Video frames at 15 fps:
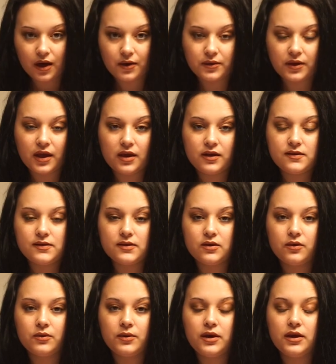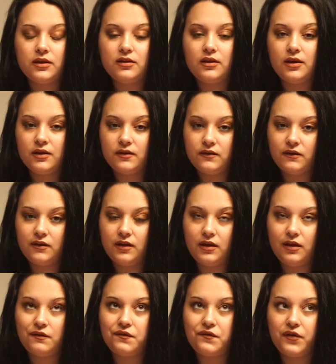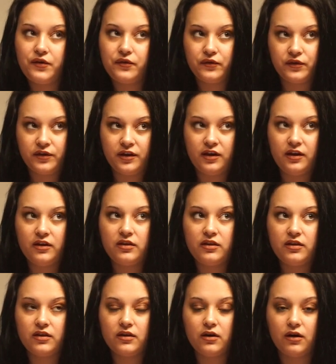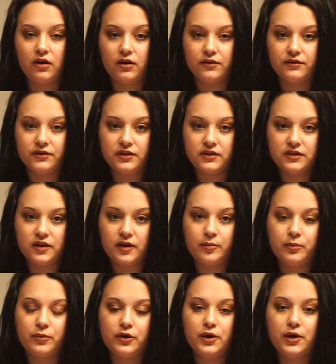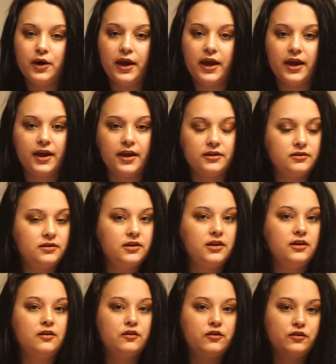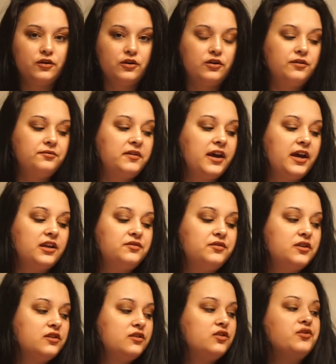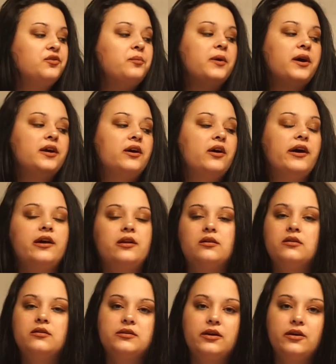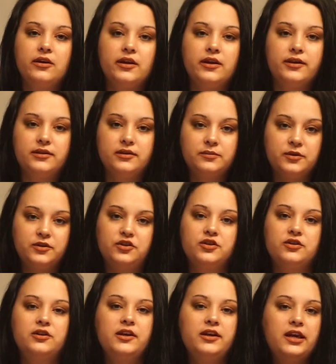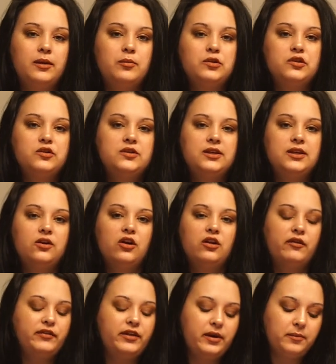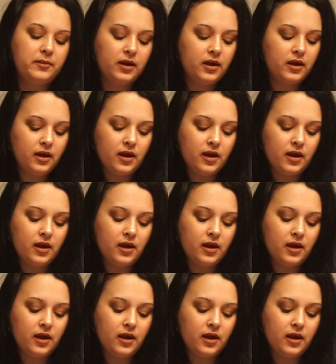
Okay, so it is the 15th of December and the 3rd of Advent, so my candles are lit, but you're not able to see all of them